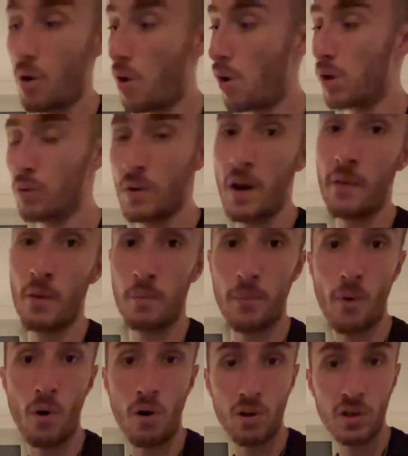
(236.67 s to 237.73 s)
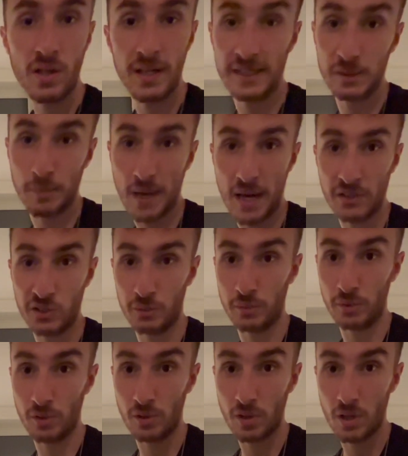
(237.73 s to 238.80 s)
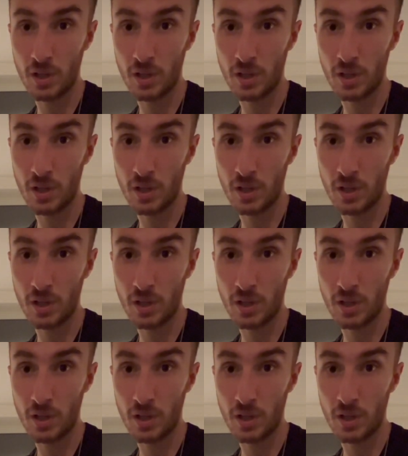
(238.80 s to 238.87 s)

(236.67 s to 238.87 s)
all around the ball as possible.